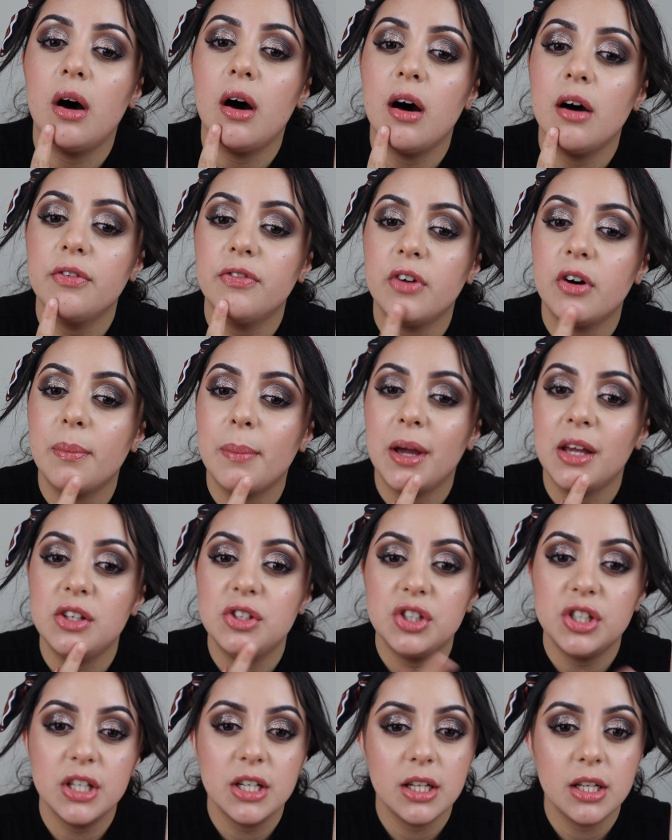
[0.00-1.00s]
off on my
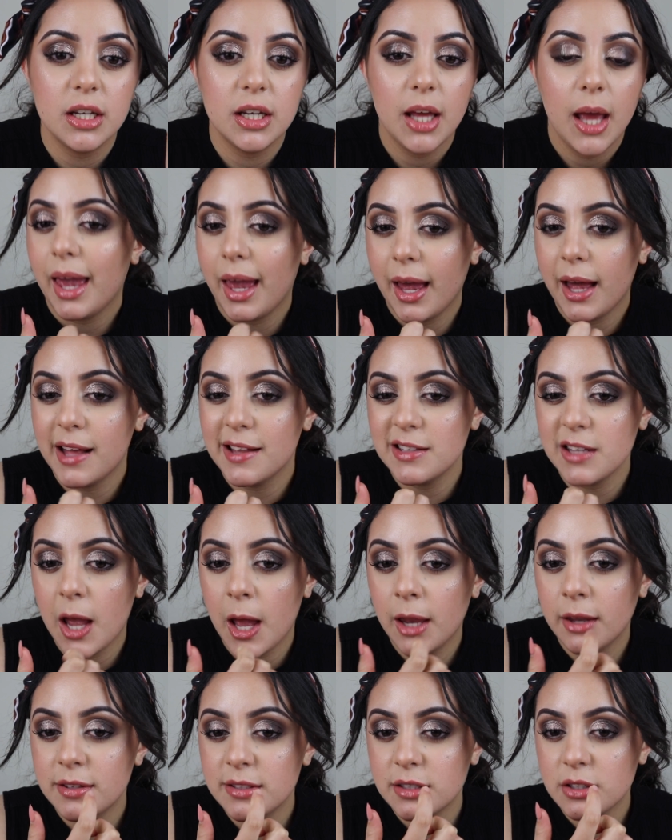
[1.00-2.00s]
chin and
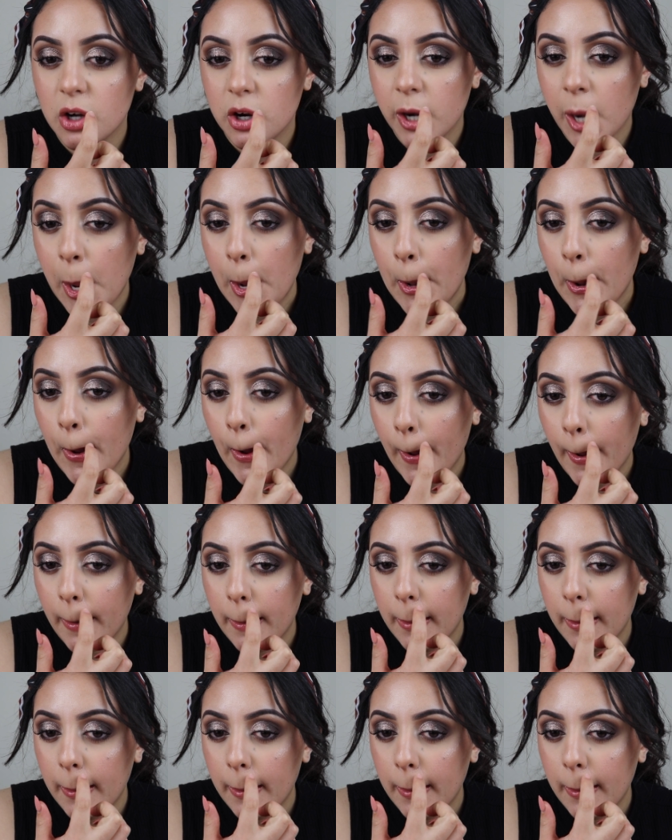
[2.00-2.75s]
it started